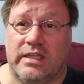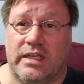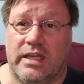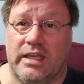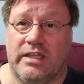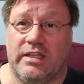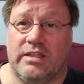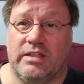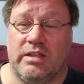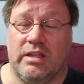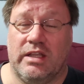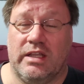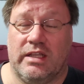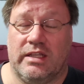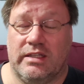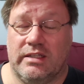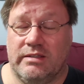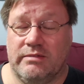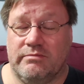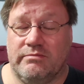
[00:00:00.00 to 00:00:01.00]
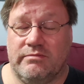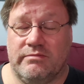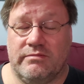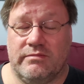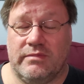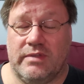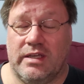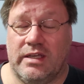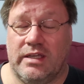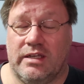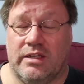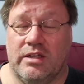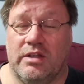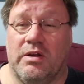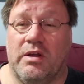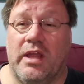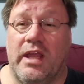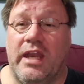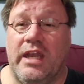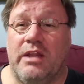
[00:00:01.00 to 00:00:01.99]
And I don't
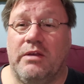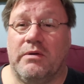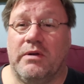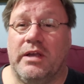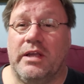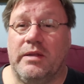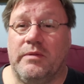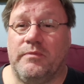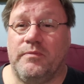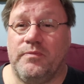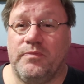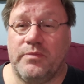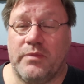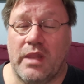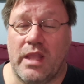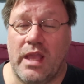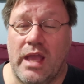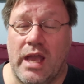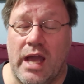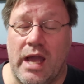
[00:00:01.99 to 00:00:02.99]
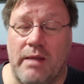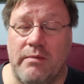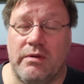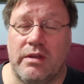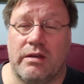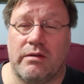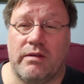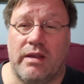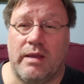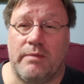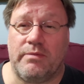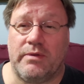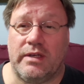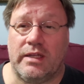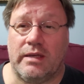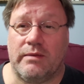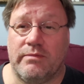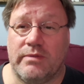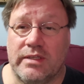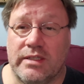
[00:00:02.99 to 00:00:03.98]
know. Anyway, I'm gonna wrap it
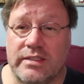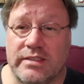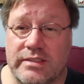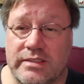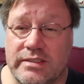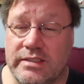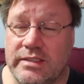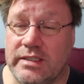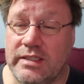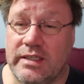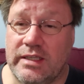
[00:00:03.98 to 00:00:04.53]
up because